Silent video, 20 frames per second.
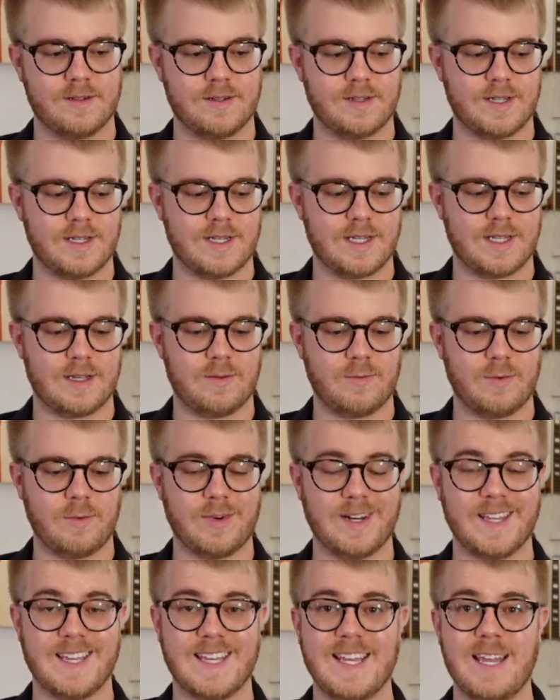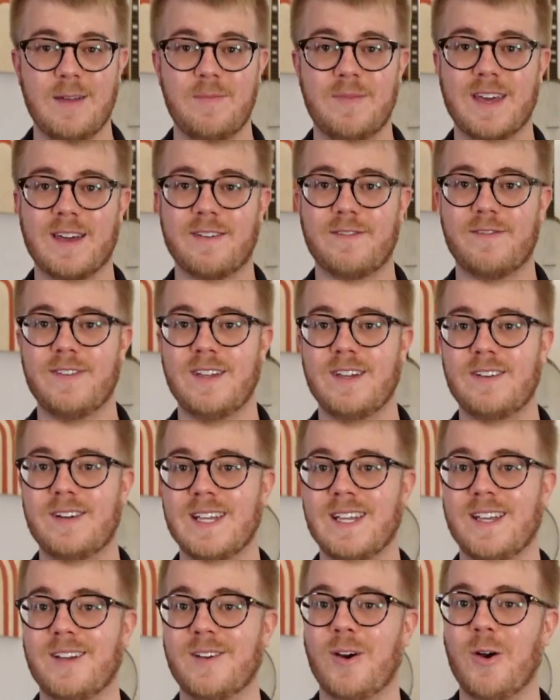And we want to keep that
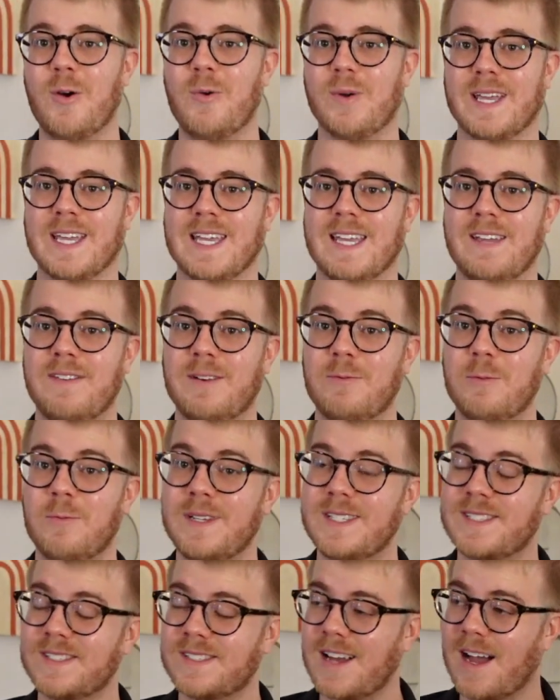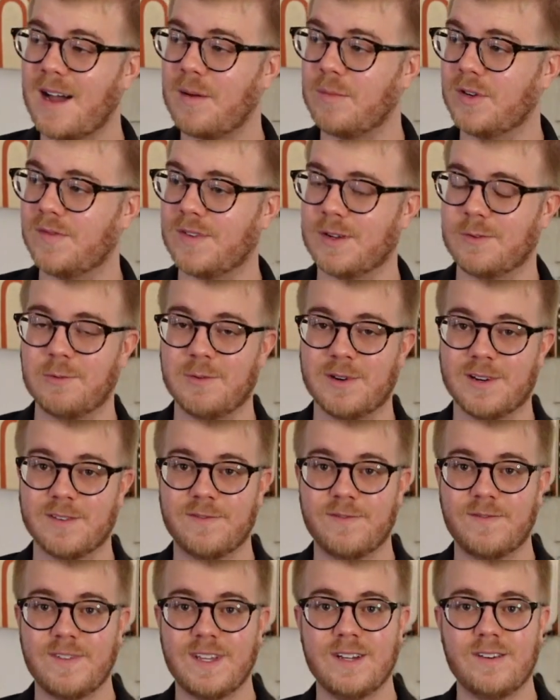feeling going. Even when we stop moving, we want to
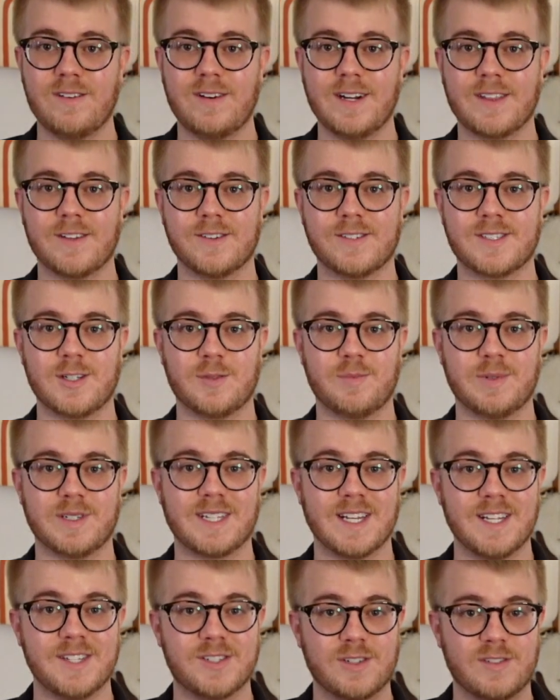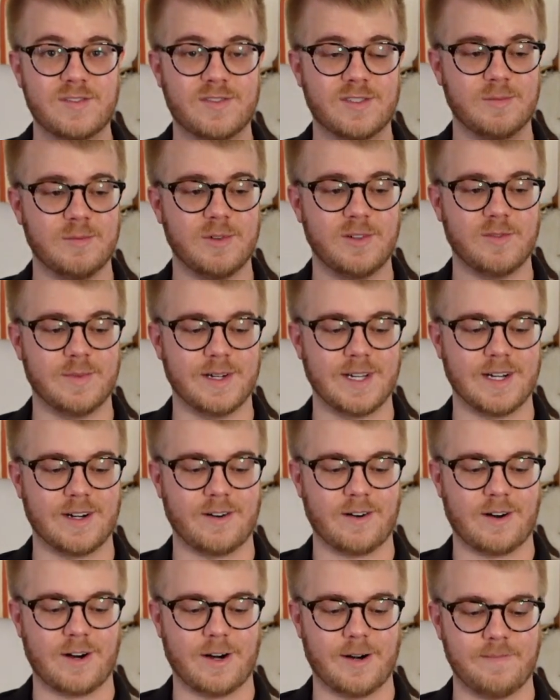feel like there's still potential for movement in
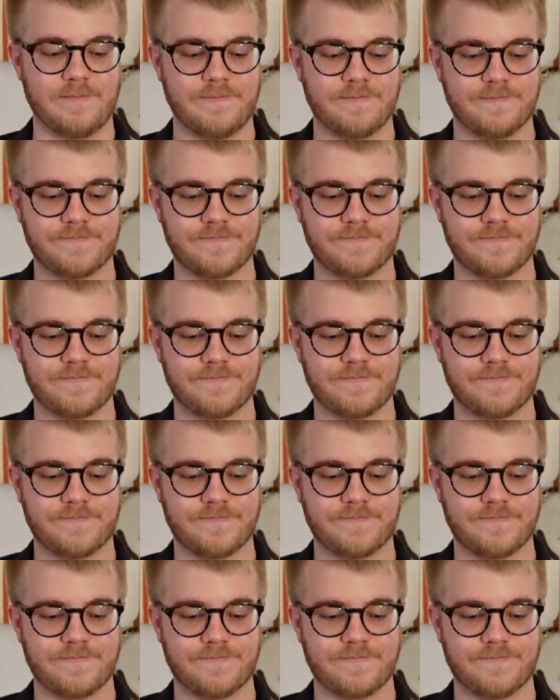our arm.